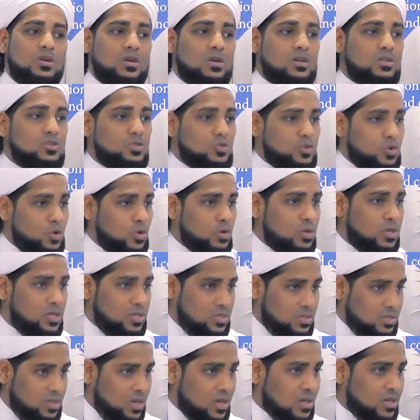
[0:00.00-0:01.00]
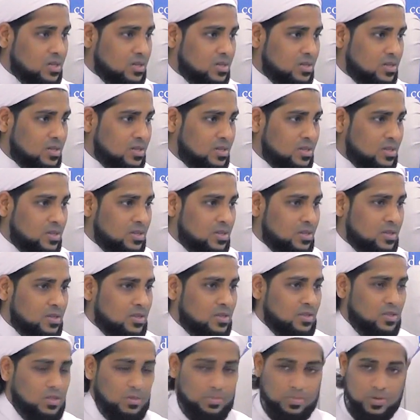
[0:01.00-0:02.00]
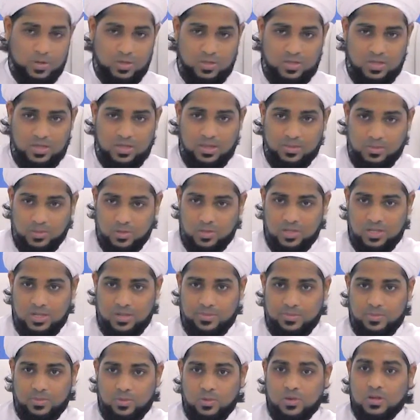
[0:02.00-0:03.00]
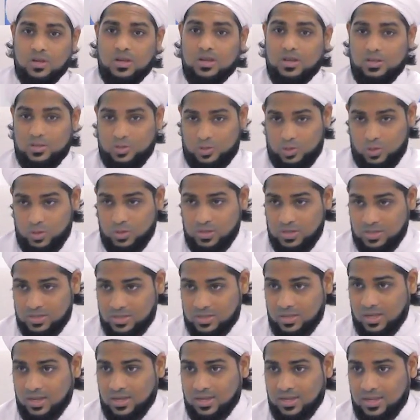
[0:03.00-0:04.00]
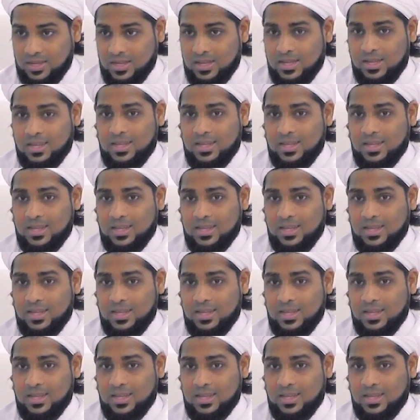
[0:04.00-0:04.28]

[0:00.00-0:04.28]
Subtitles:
could control his tongue, the Muslim who can control his tongue,